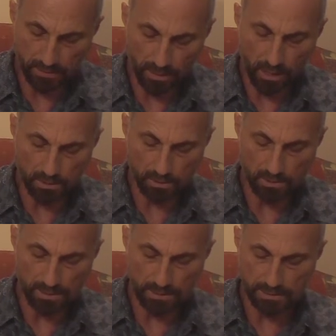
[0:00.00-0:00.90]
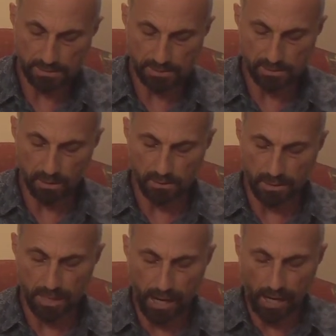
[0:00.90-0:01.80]
that doctors exist on
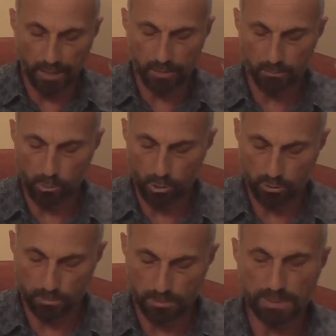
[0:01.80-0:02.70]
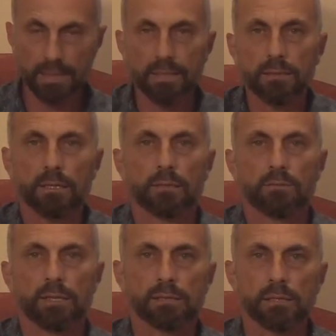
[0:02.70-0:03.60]
a higher moral plane than the
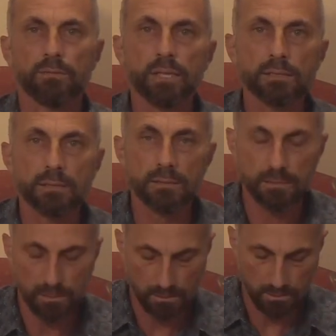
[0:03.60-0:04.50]
rest of us?